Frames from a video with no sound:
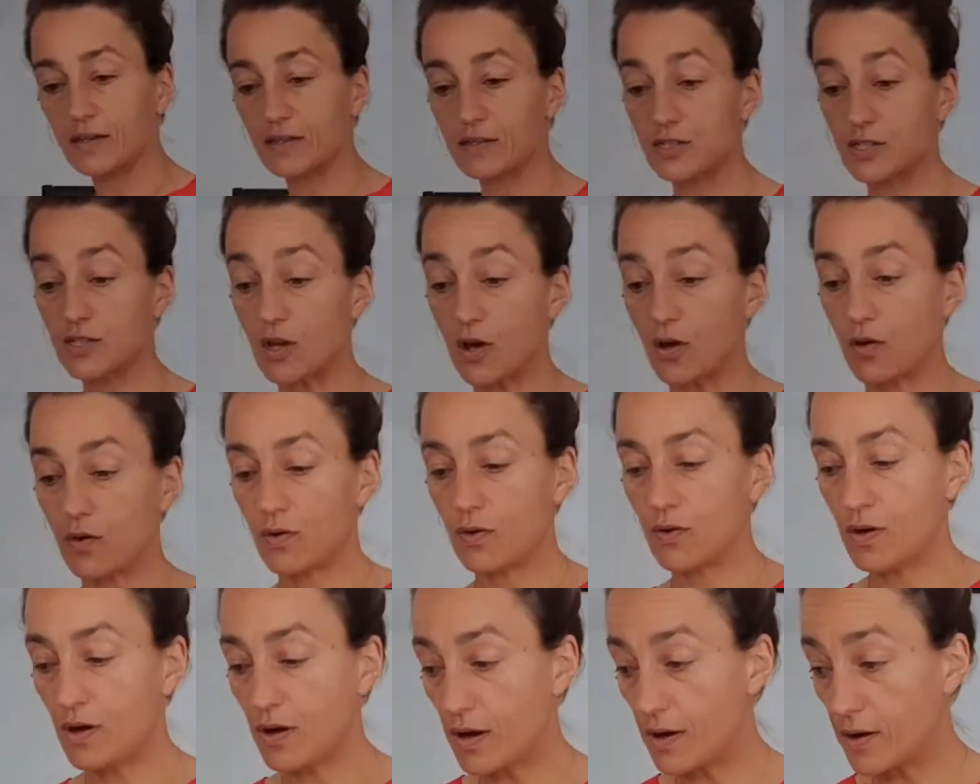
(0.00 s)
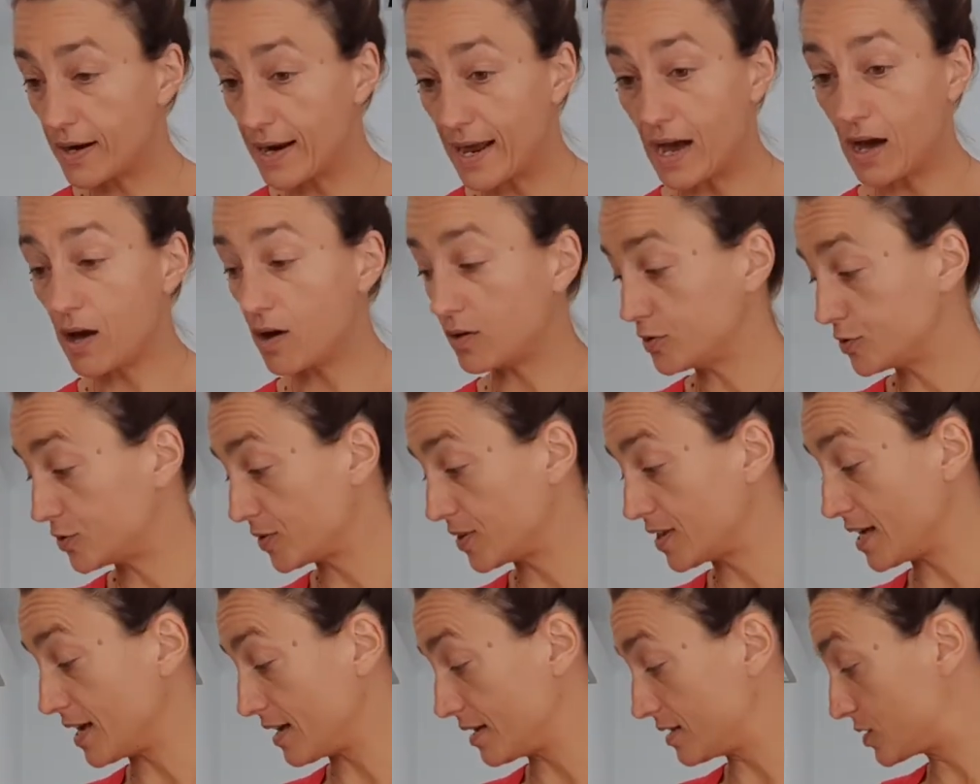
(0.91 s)
so now to
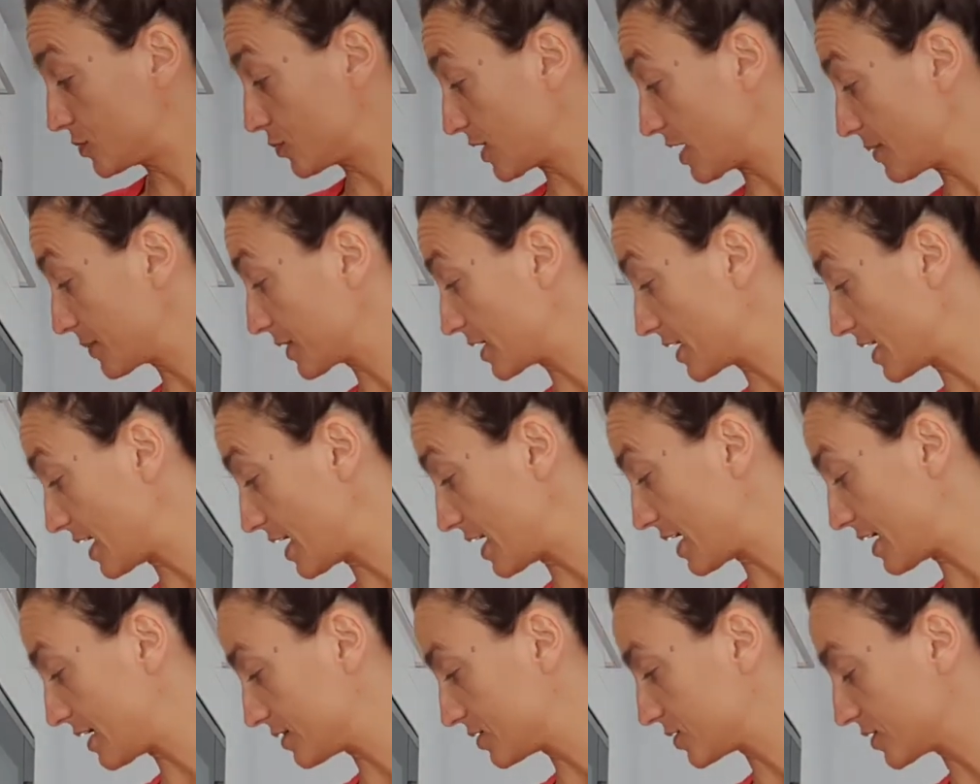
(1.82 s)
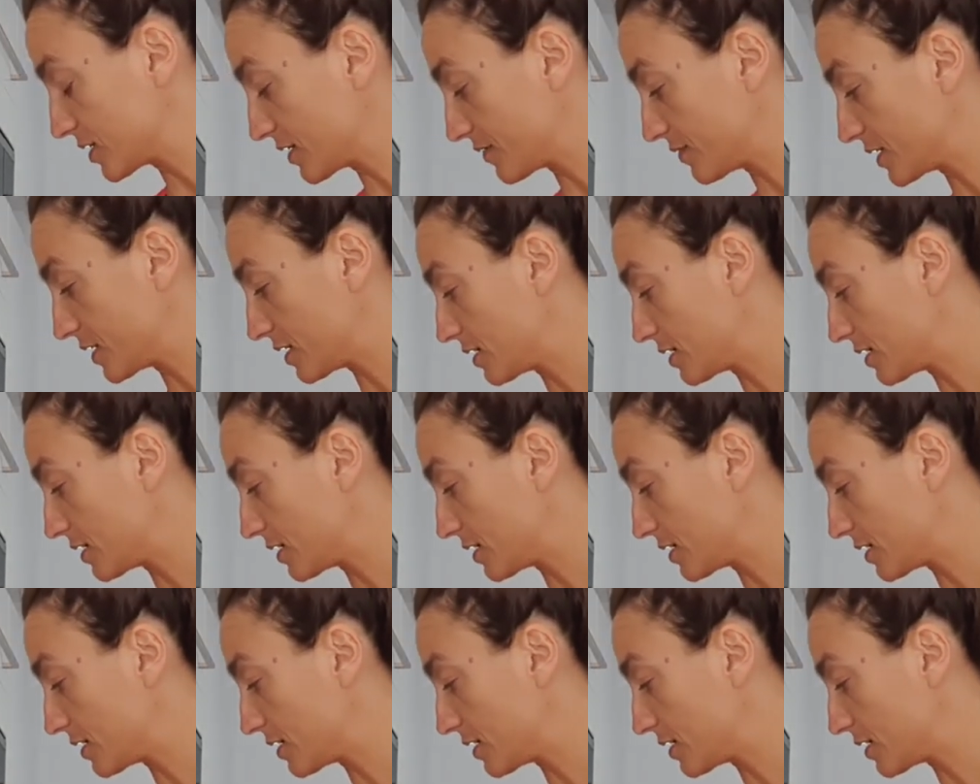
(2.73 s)
this, what I'm going to add to give it a